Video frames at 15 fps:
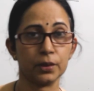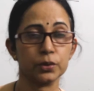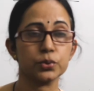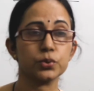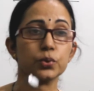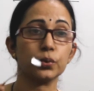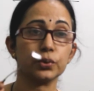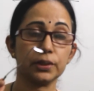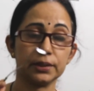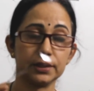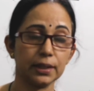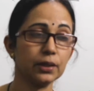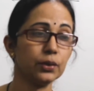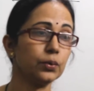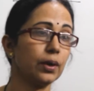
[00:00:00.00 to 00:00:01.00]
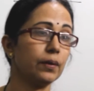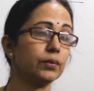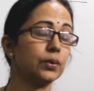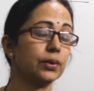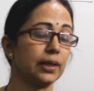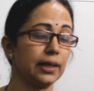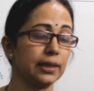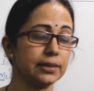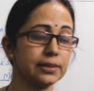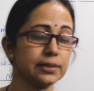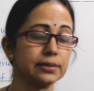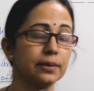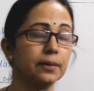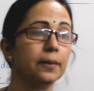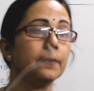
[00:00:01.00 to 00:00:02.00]
So the thing you have to tell
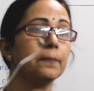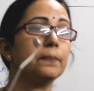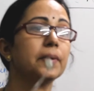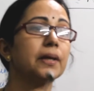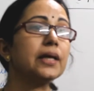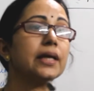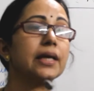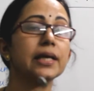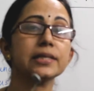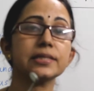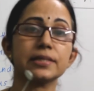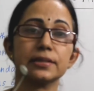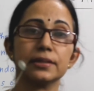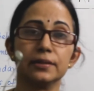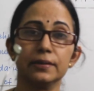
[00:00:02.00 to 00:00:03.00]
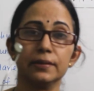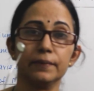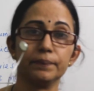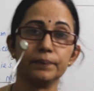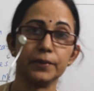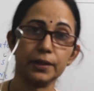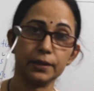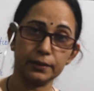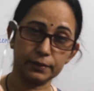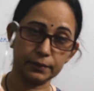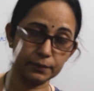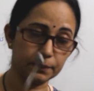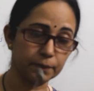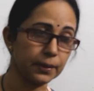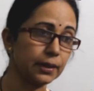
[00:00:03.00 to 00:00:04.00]
is preheat the
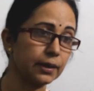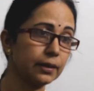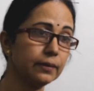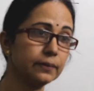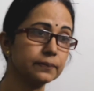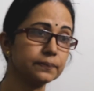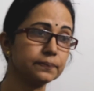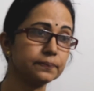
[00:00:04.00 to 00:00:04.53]
mirror